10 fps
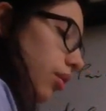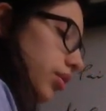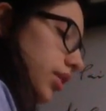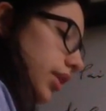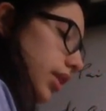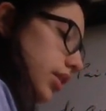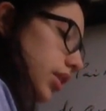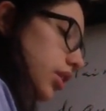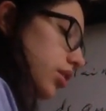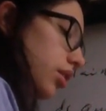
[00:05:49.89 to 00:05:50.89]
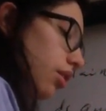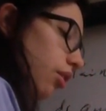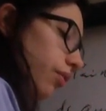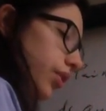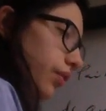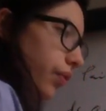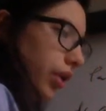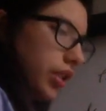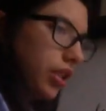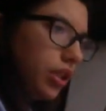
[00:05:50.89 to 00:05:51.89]
synthesis of T4
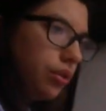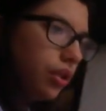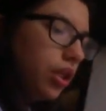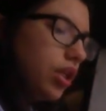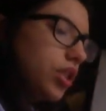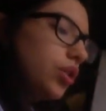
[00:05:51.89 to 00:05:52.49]
and T3,